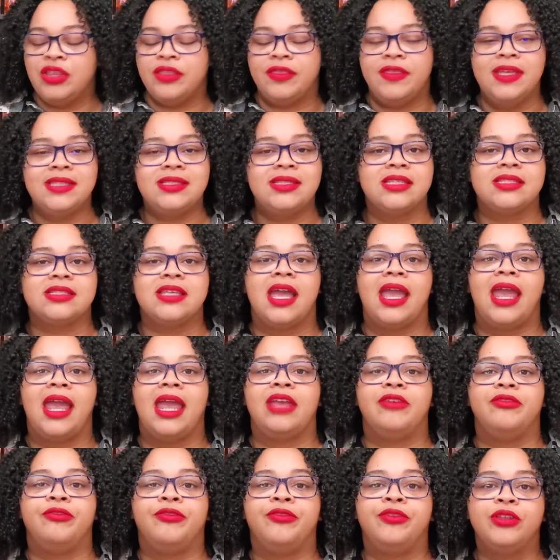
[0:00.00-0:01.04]
This is
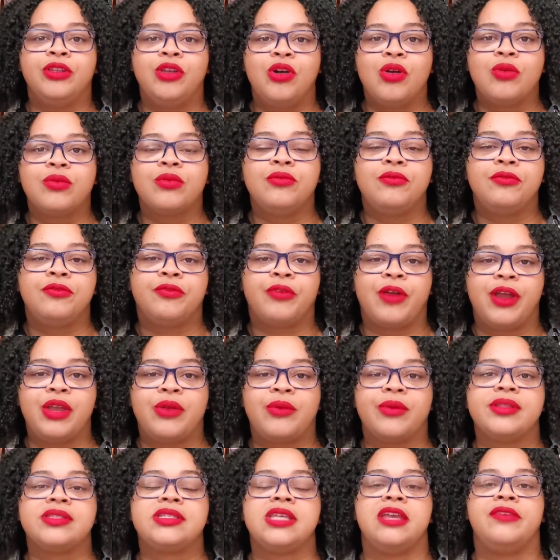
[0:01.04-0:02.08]
a floral
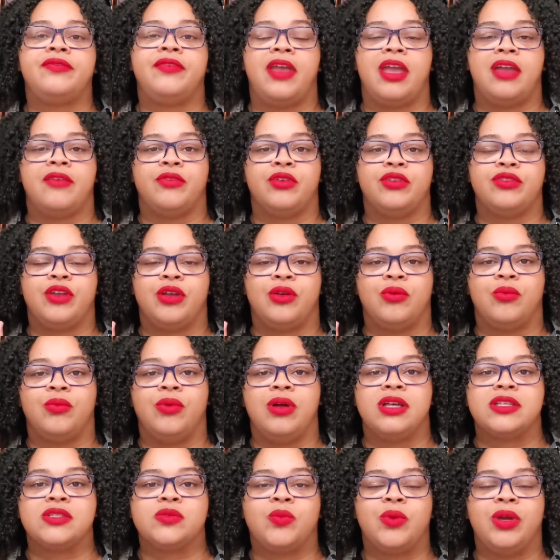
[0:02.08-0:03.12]
fragrance if ever there
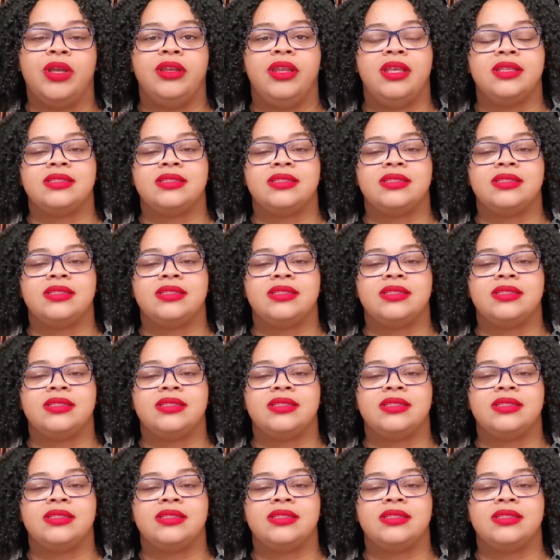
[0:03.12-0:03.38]
was one.